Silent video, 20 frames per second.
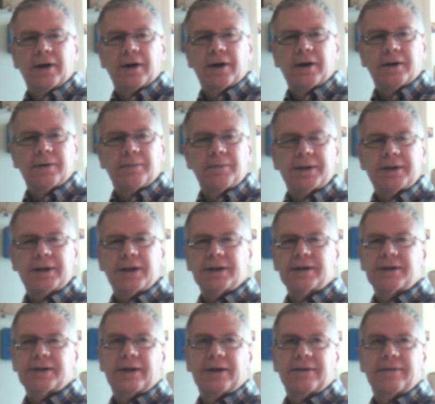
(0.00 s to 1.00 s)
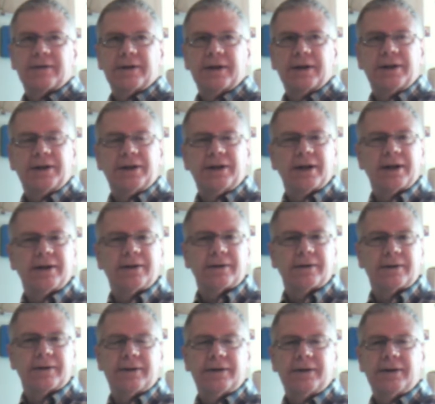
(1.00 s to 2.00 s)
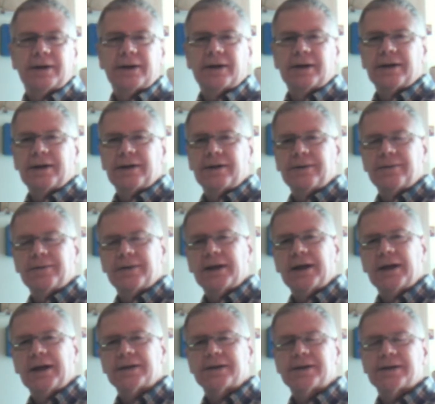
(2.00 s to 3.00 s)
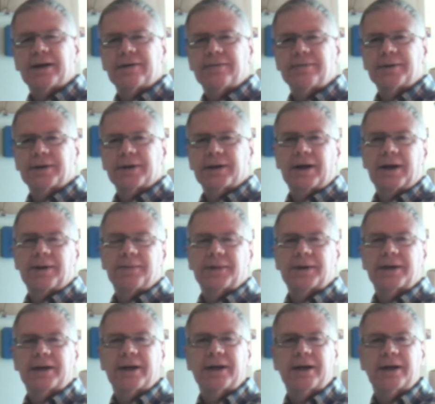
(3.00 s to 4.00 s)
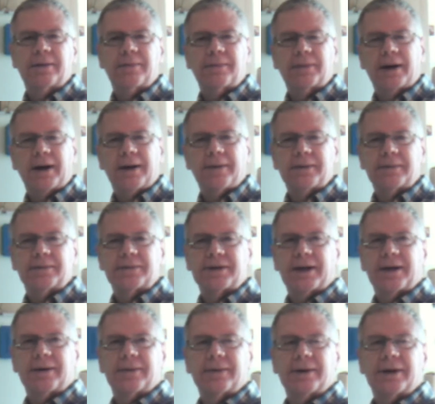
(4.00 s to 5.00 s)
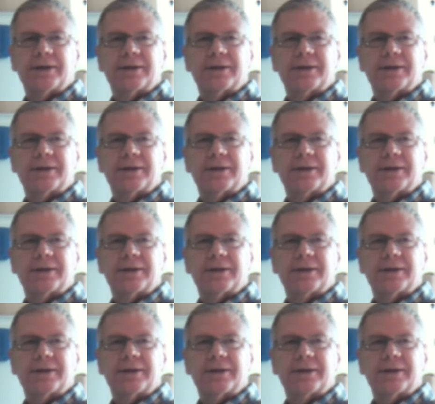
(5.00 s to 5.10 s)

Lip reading: But that's not very general, and we can't solve more complicated problems that way.